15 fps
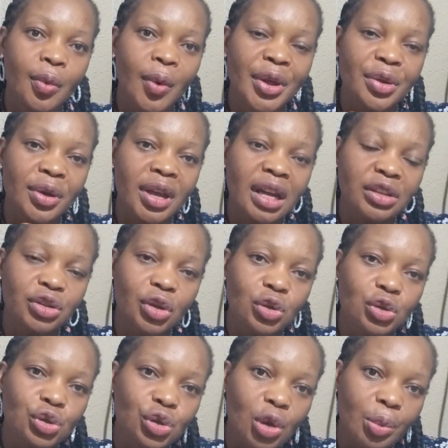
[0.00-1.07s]
when you get your
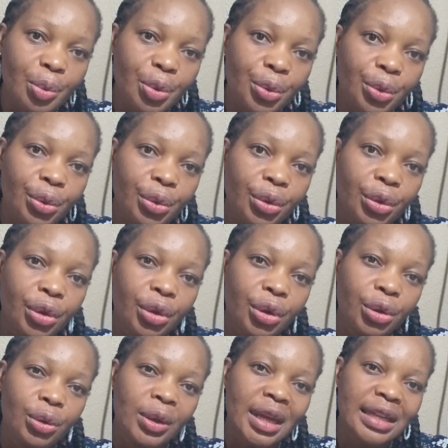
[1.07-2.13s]
soap,
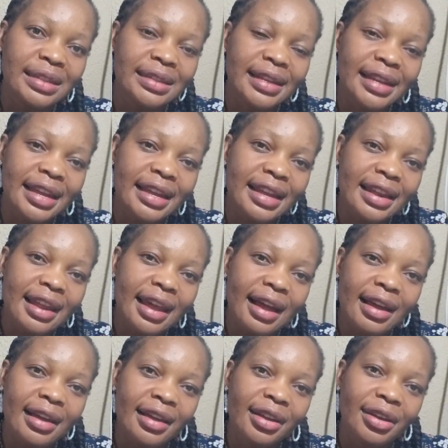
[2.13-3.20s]
you get the
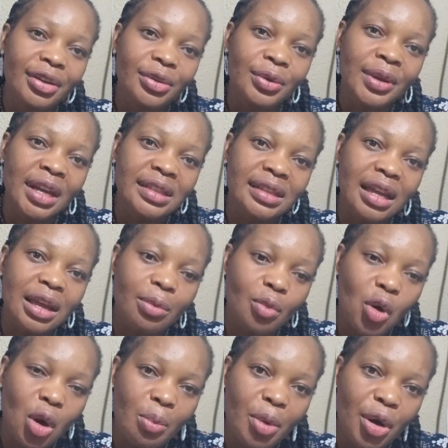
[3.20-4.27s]
igila, you get epo
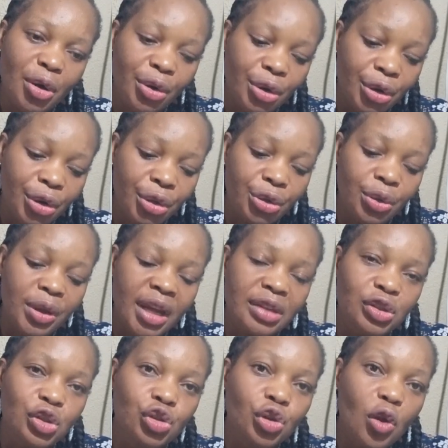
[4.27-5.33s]
obo, you
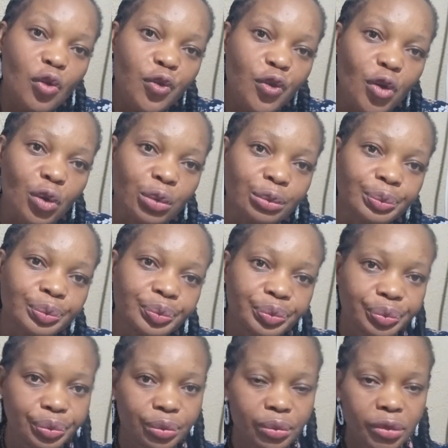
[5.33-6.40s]
get sulfur.
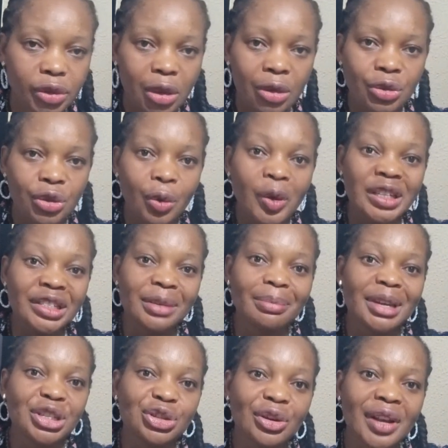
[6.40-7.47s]
So when she
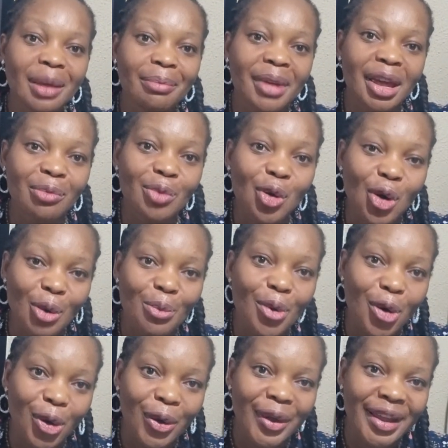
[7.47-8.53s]
mentioned epo
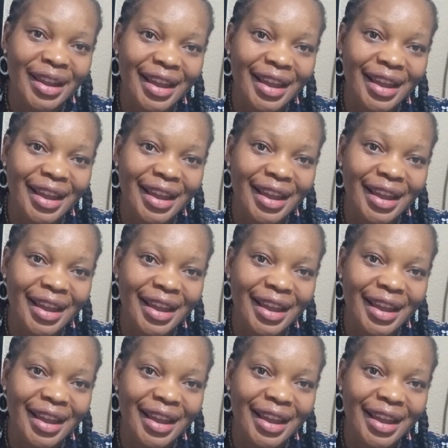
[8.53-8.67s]
obo